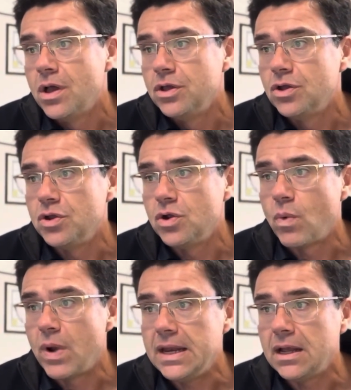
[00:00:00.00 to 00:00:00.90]
you know, you're
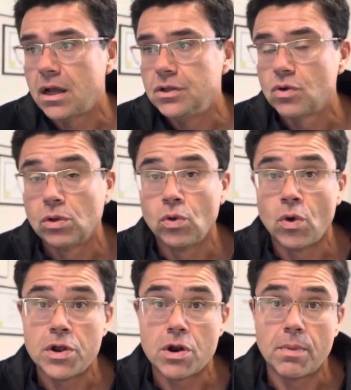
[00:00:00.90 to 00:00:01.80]
waiting on your
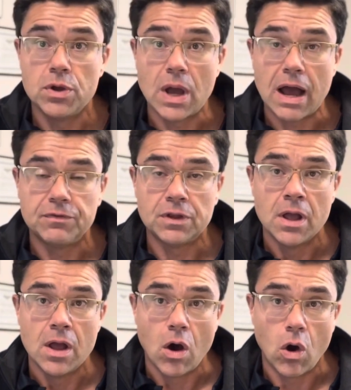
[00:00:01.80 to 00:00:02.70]
lawyer, but you have to
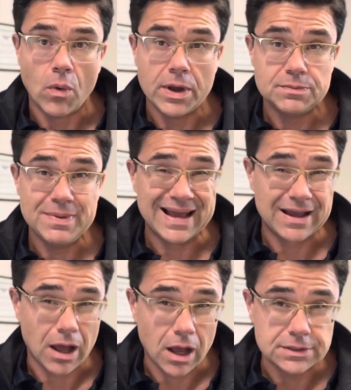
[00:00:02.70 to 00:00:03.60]
always be in
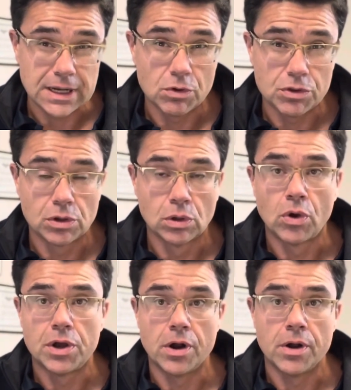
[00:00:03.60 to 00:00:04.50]
contact with your
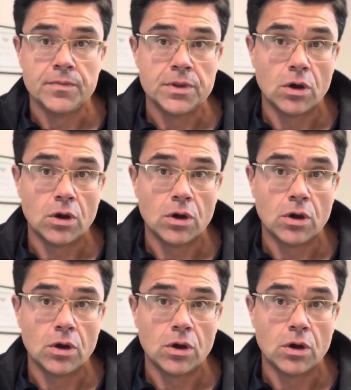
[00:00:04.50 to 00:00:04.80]
lawyer,